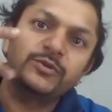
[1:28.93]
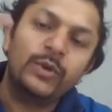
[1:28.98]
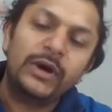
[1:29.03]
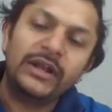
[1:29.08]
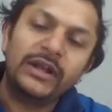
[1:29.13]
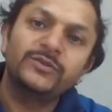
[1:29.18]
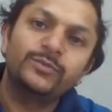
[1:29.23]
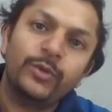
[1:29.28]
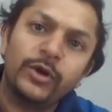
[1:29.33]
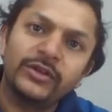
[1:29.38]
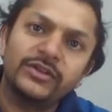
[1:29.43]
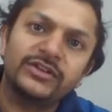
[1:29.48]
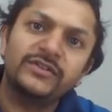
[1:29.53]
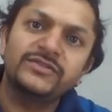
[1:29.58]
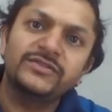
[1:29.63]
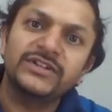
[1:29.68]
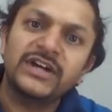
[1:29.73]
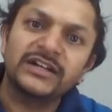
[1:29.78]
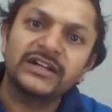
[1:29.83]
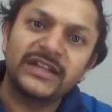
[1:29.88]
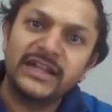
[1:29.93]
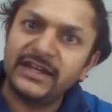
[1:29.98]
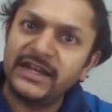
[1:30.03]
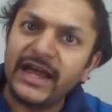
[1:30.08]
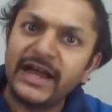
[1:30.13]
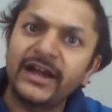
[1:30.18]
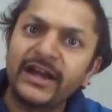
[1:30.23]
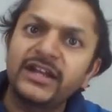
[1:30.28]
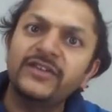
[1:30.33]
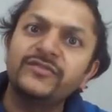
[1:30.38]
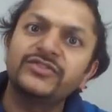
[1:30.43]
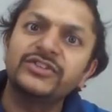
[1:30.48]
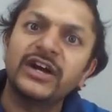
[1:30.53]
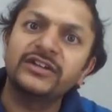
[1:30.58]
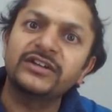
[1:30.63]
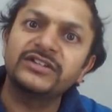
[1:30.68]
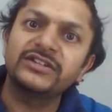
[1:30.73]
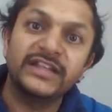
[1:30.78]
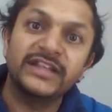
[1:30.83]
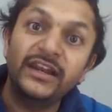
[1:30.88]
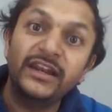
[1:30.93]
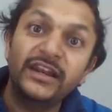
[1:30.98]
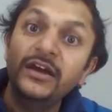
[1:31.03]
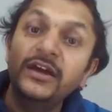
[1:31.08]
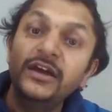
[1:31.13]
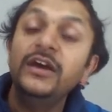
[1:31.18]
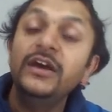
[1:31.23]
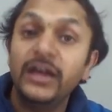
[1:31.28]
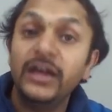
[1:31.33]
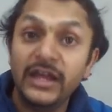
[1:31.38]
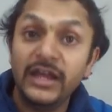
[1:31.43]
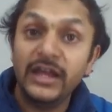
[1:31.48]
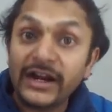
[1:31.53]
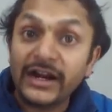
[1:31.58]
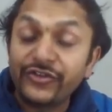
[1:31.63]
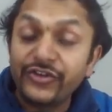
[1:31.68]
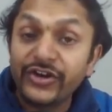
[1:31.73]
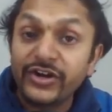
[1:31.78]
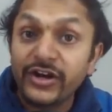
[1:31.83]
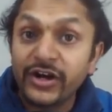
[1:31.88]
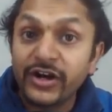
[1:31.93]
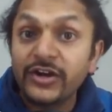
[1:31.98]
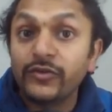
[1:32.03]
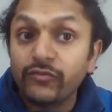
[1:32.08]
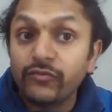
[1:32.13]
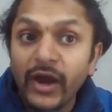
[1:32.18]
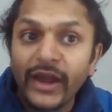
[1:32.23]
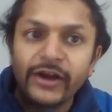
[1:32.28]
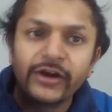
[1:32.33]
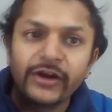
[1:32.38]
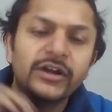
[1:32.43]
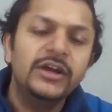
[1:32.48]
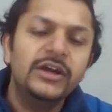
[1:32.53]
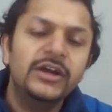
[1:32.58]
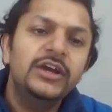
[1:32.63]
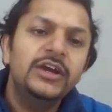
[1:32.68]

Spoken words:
One is positive charge, then negative charge, and then electric current wire.